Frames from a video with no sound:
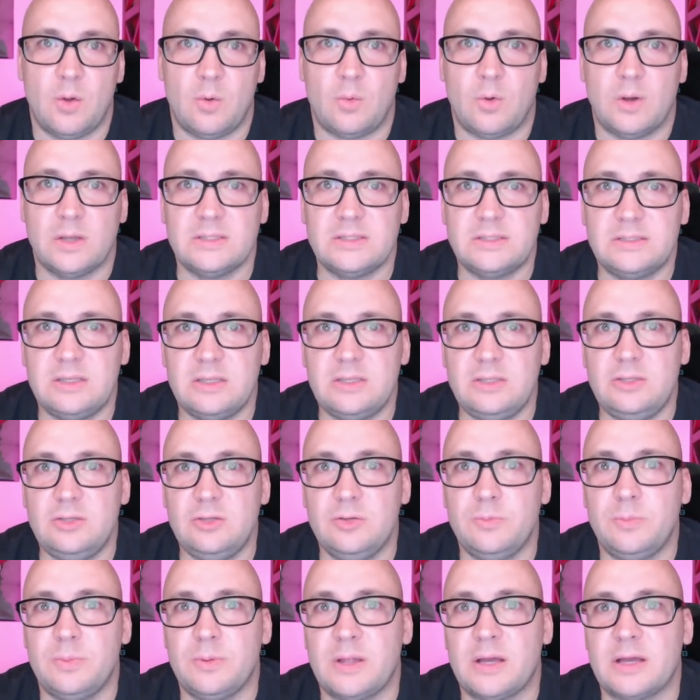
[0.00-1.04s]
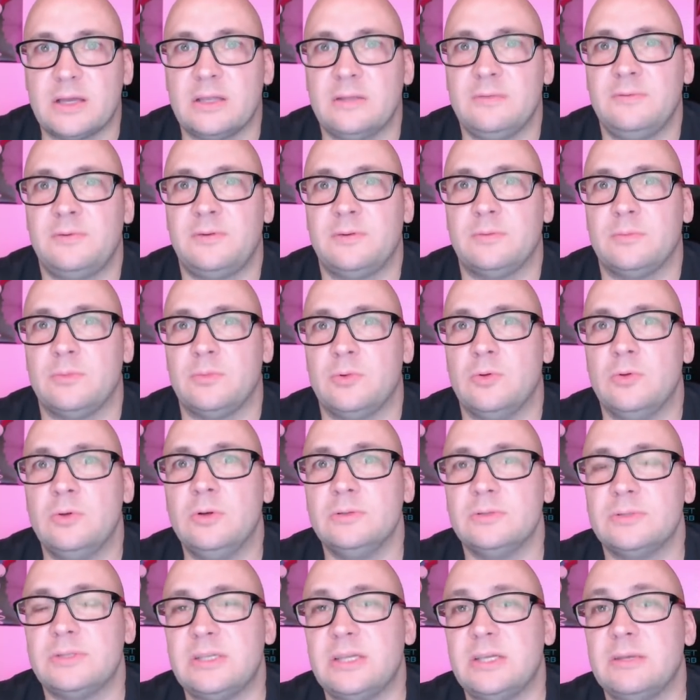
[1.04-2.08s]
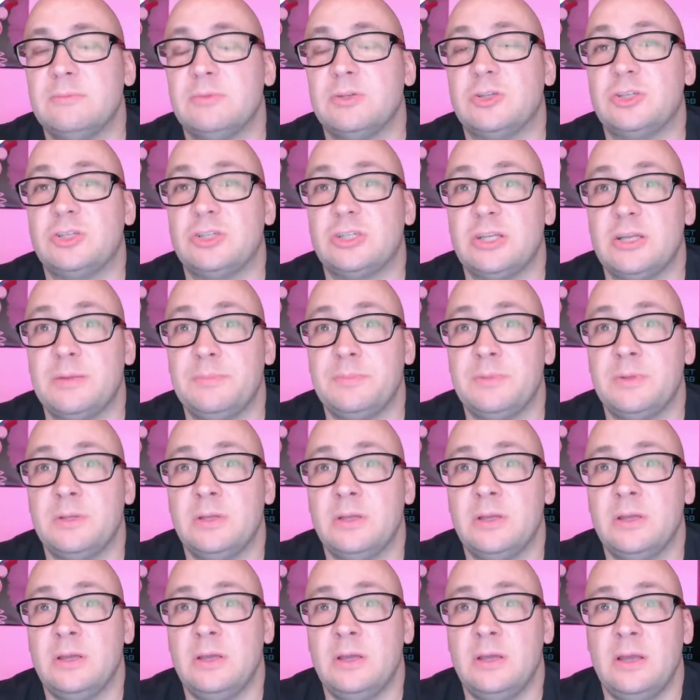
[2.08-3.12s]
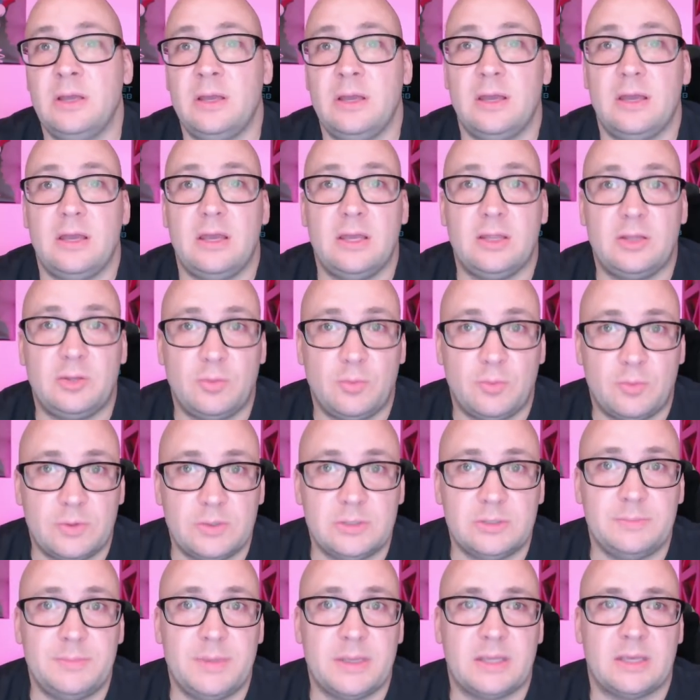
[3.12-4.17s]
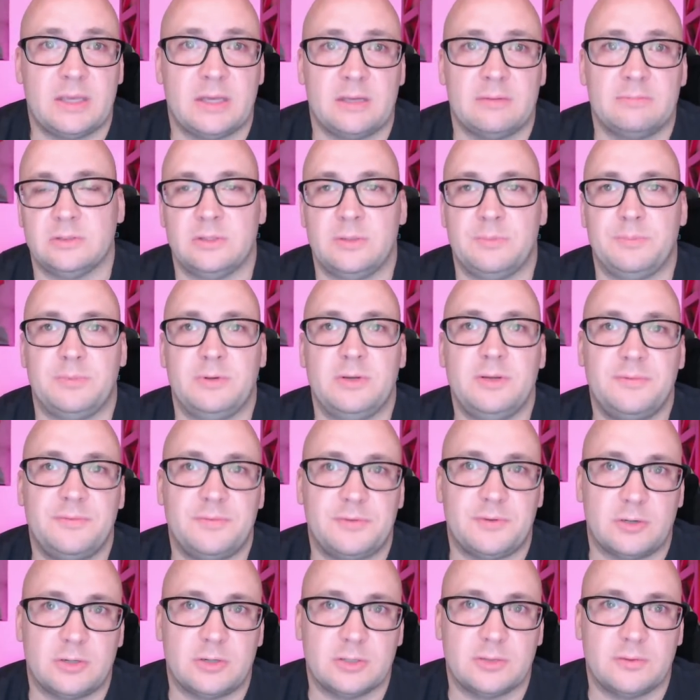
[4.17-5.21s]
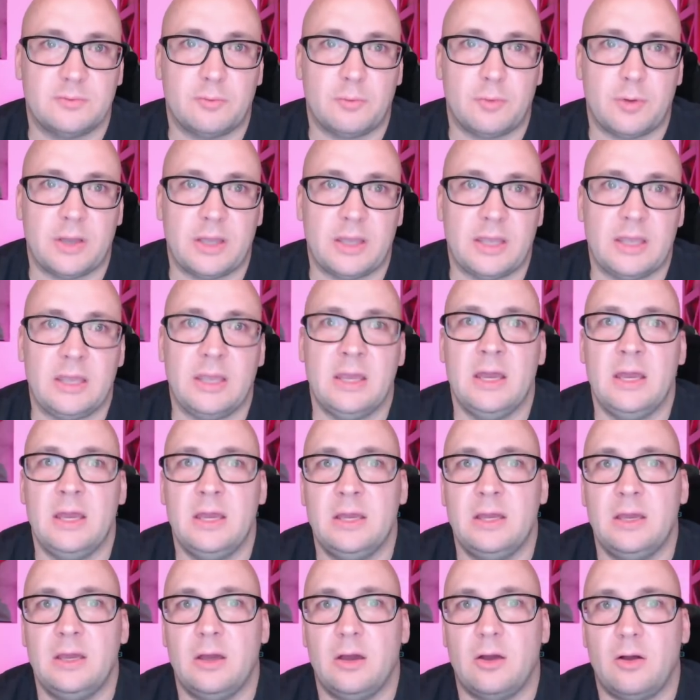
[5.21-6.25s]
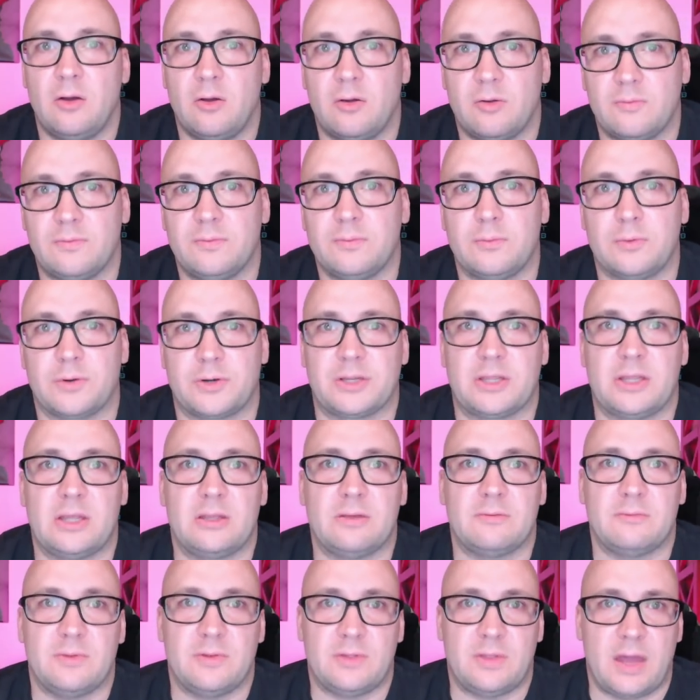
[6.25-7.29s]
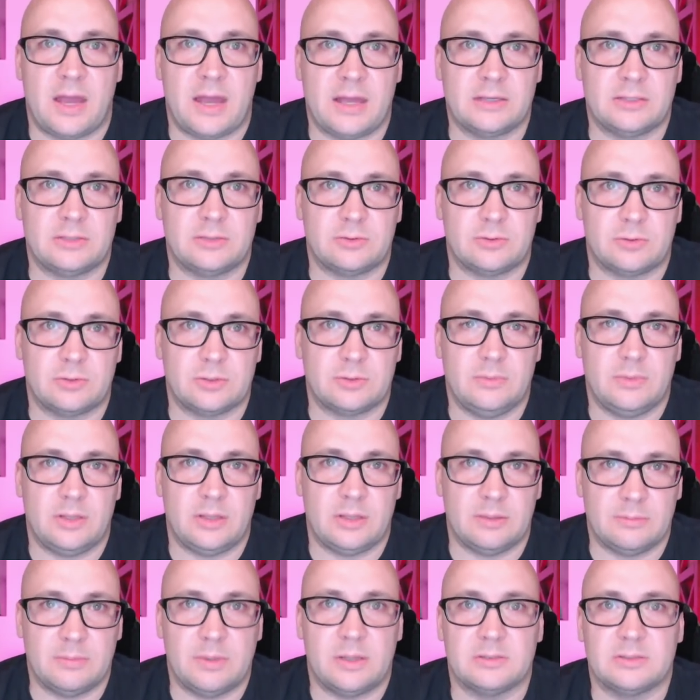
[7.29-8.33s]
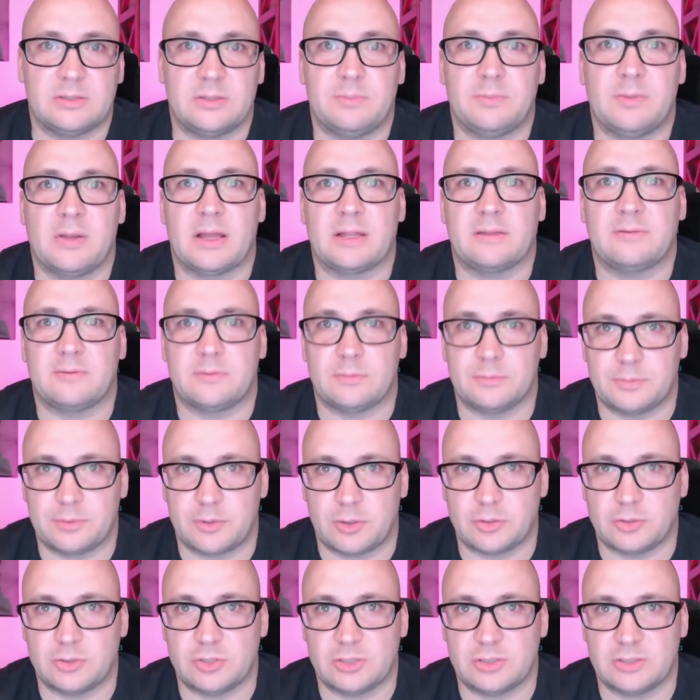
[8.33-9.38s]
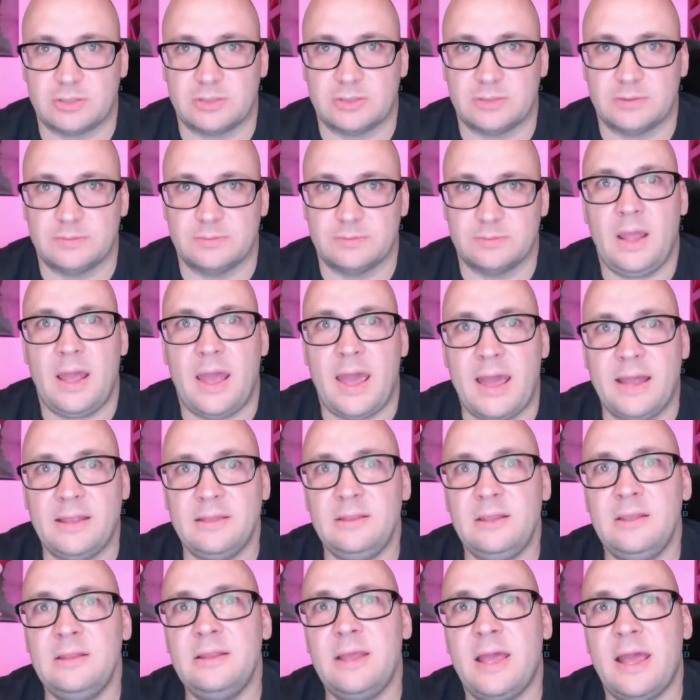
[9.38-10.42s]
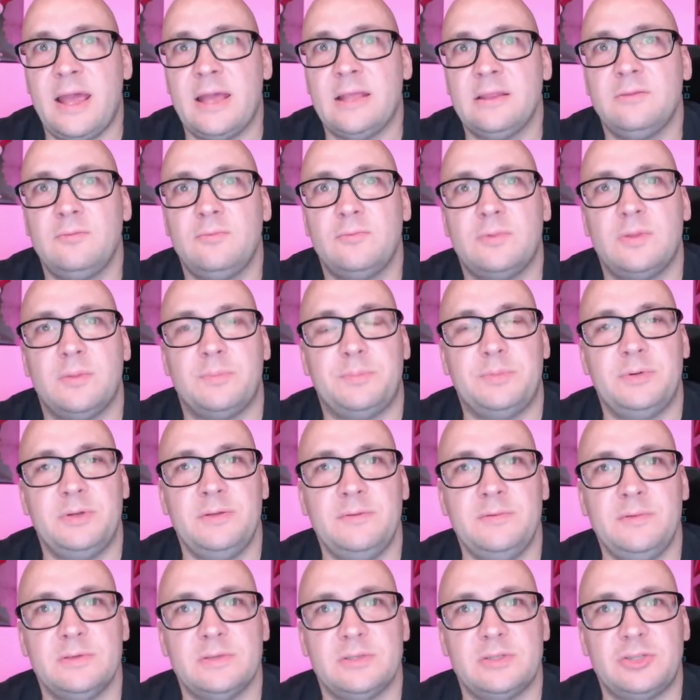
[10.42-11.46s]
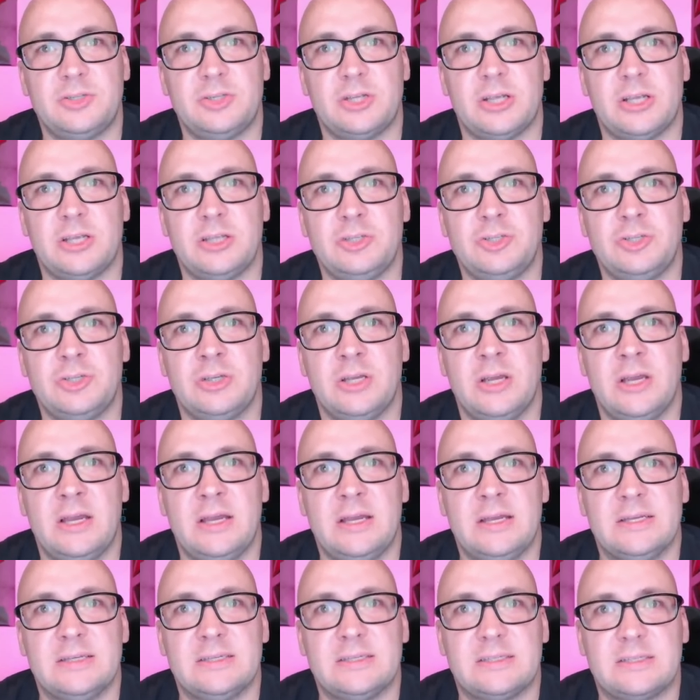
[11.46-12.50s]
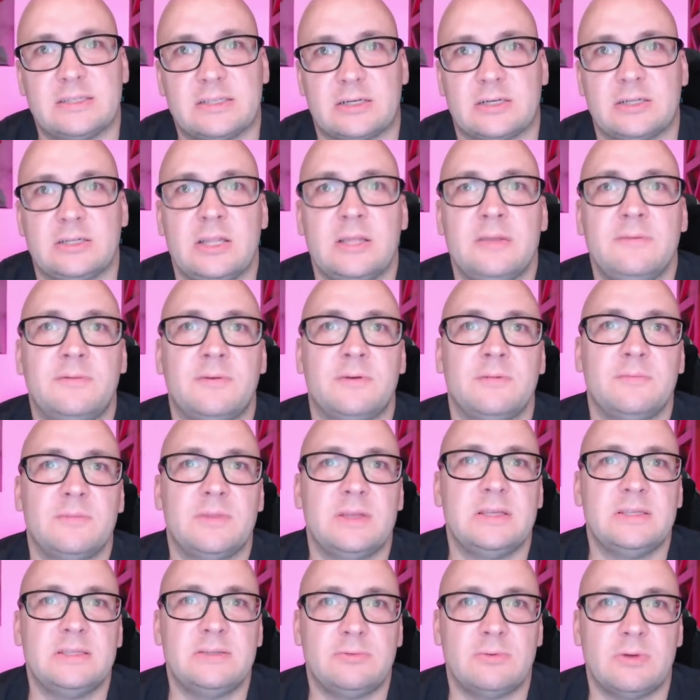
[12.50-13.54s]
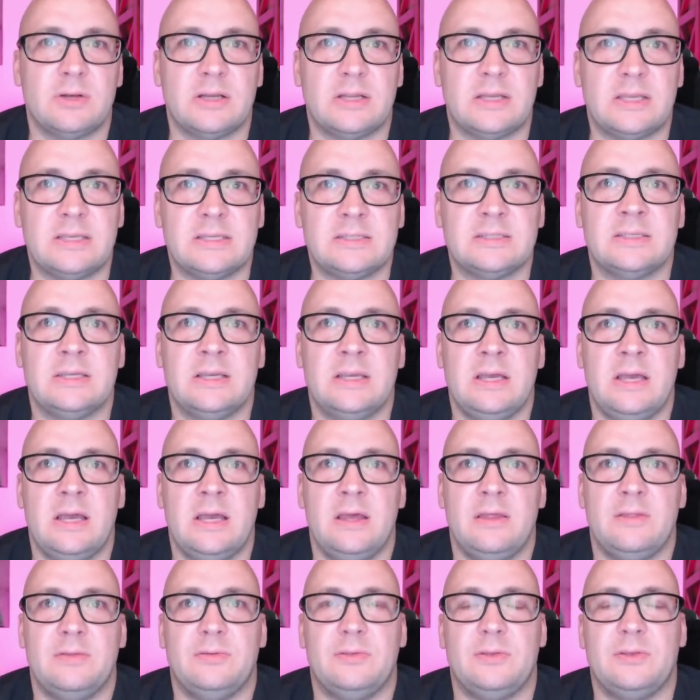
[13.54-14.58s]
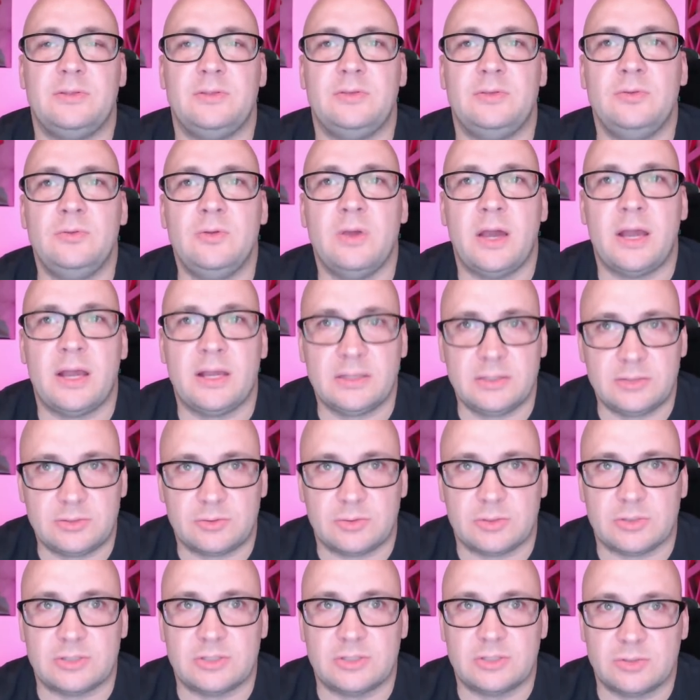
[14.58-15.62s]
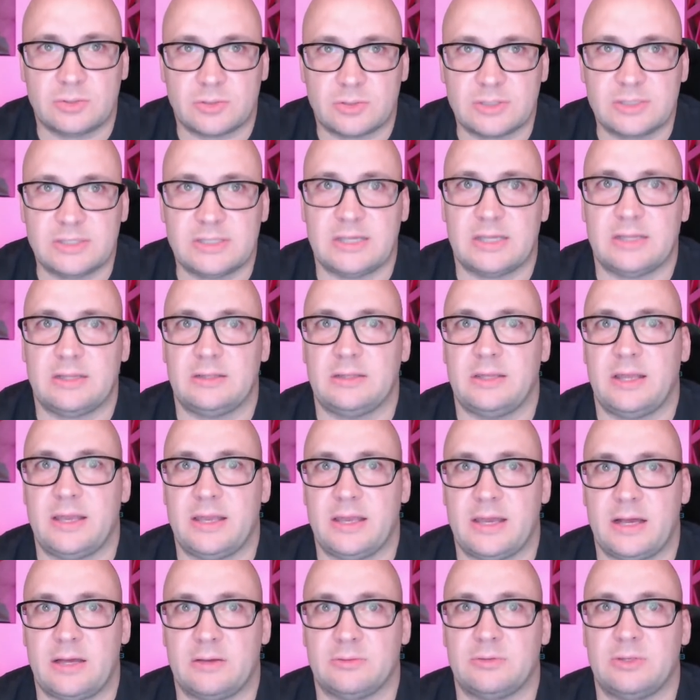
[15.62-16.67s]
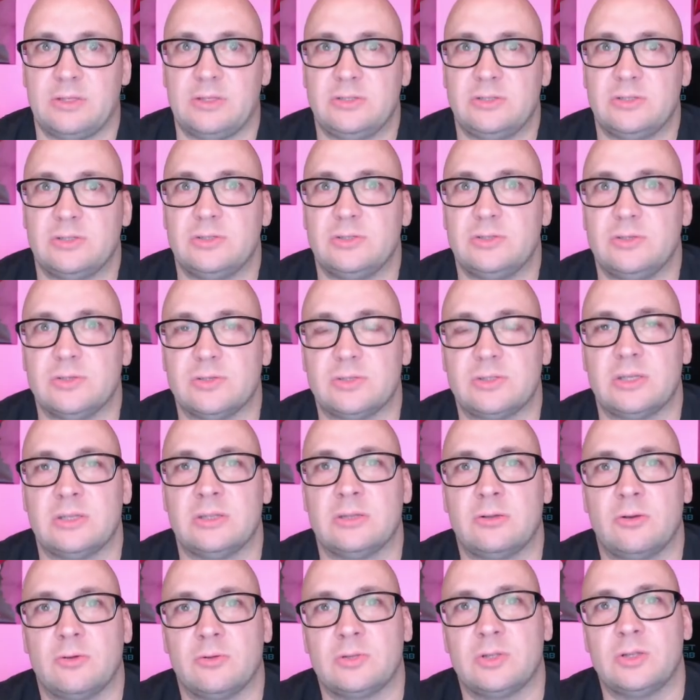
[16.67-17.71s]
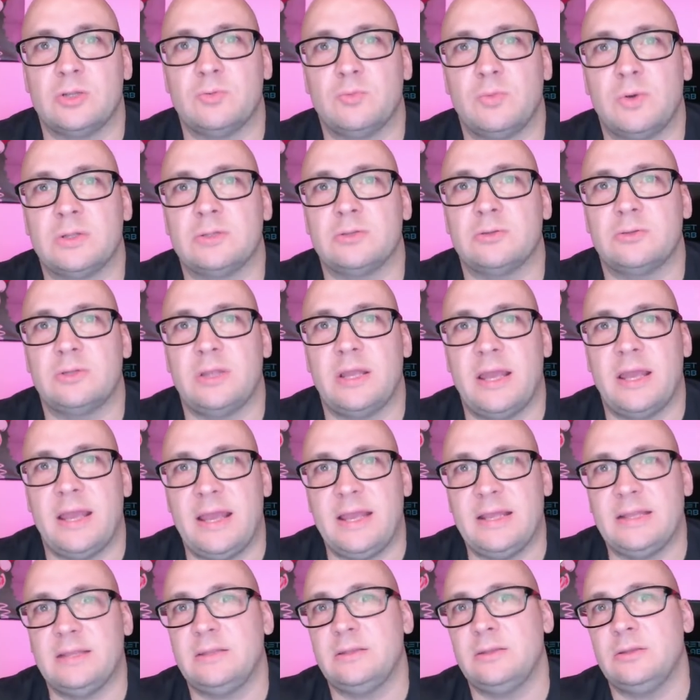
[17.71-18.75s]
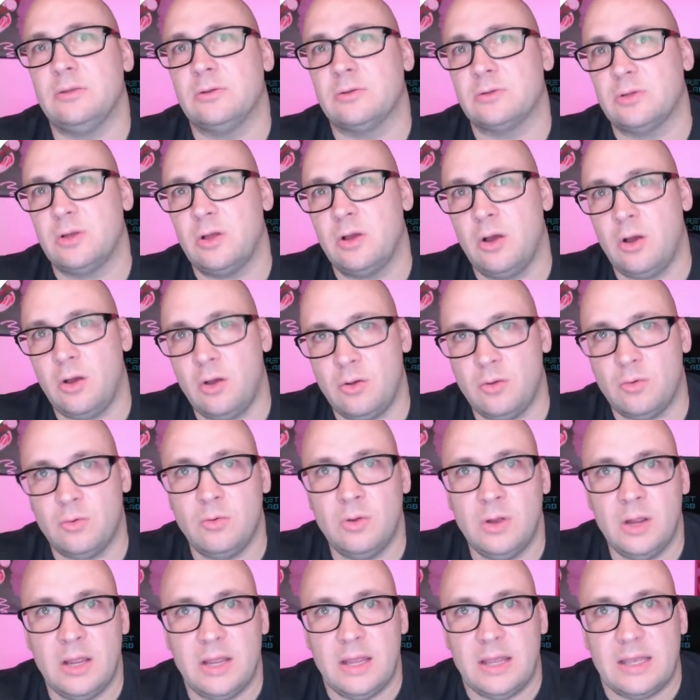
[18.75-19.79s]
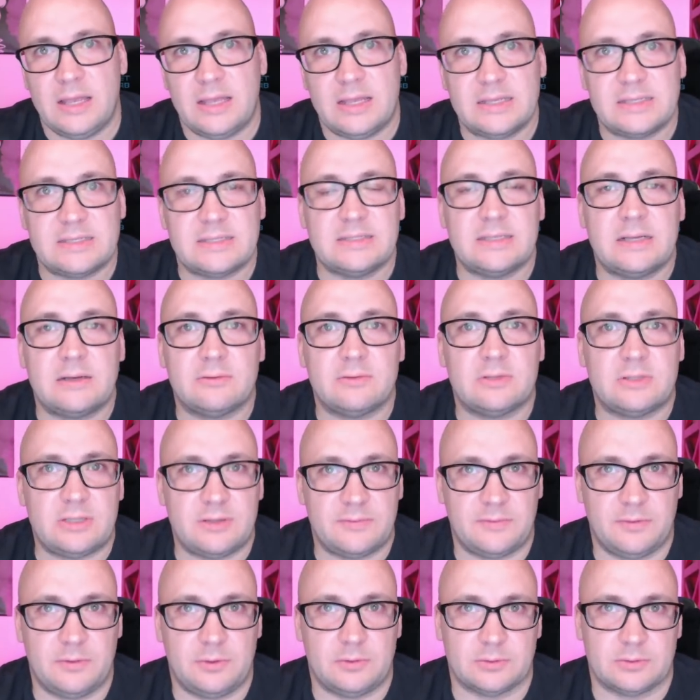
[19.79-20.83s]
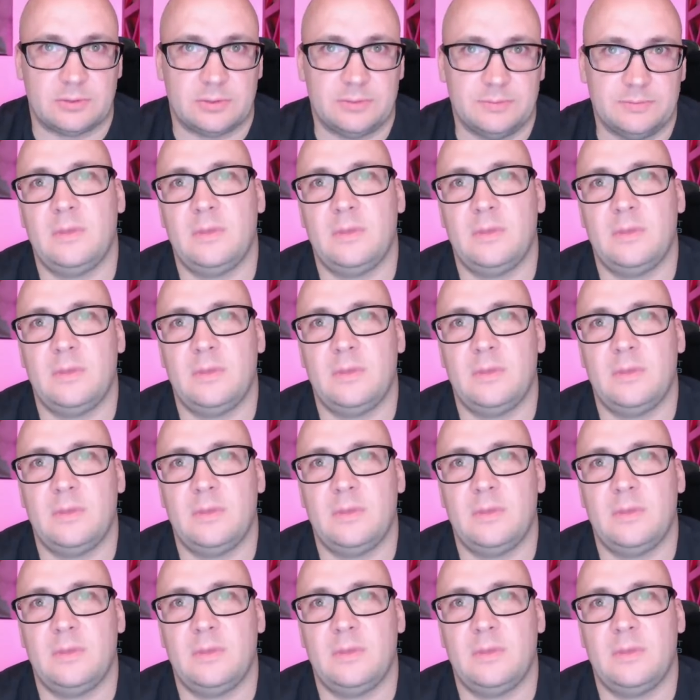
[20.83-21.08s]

Once the new plugin from Google team is shipped, it will become the preferred way of working with Android in multi-platform projects. Hand in hand with the previous change, starting from this release, the new Android source set layout introduced in Kotlin 1.8.0 is now the default.